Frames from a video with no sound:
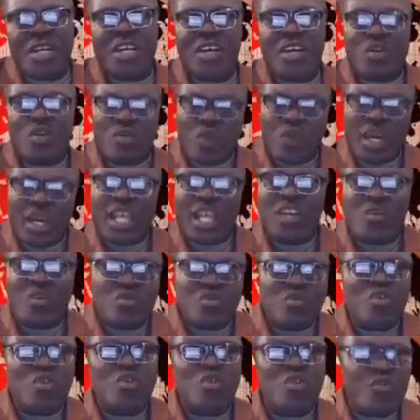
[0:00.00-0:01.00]
Whether you
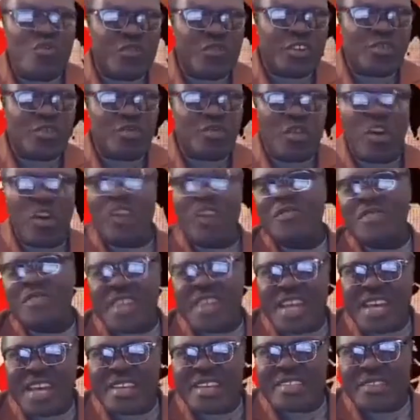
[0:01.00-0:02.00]
rule for 12
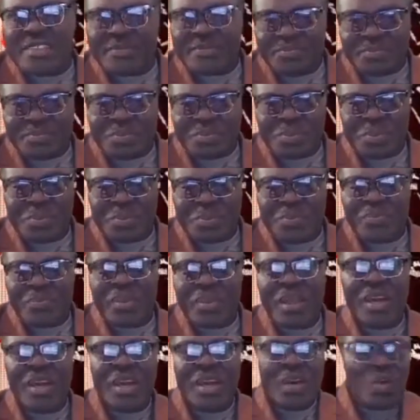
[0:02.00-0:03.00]
years,
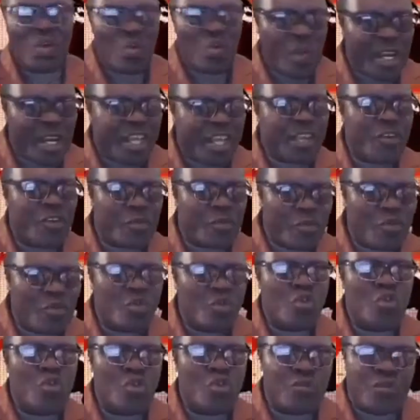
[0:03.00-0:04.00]
whether you
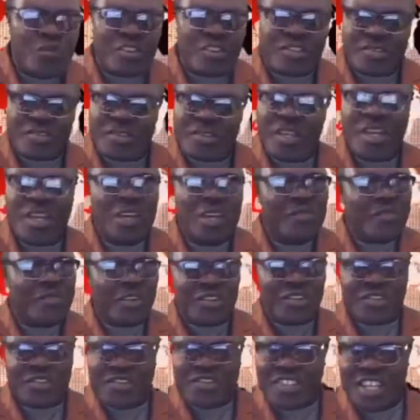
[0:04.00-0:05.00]
rule for
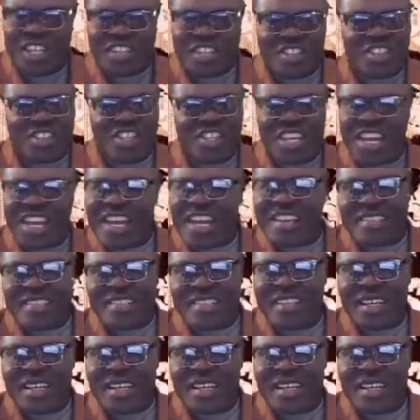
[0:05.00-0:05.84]
6 years,